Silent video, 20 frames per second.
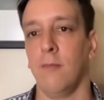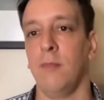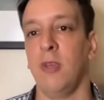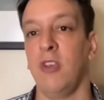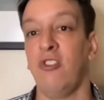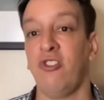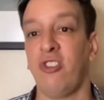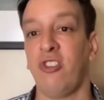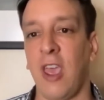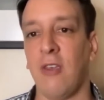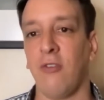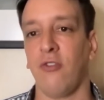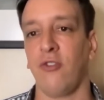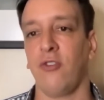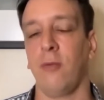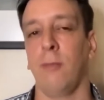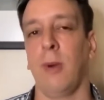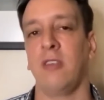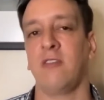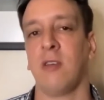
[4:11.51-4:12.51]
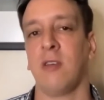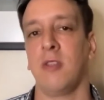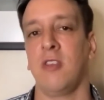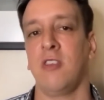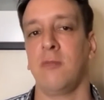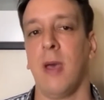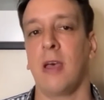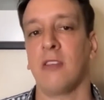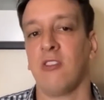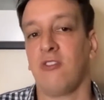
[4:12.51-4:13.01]
be chafed by some of
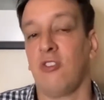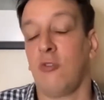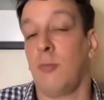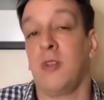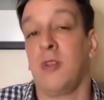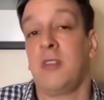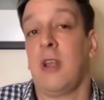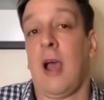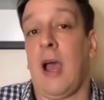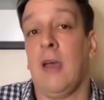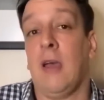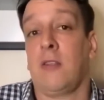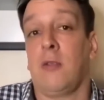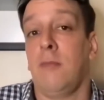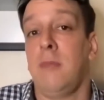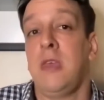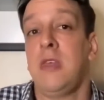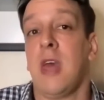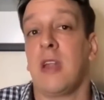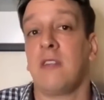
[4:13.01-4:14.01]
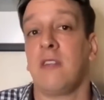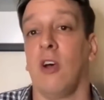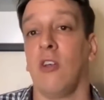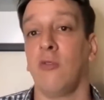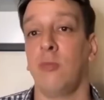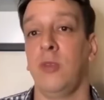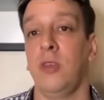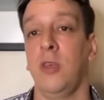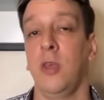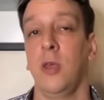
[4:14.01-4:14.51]
these messages. But to me, that
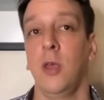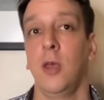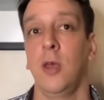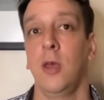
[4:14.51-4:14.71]
tells me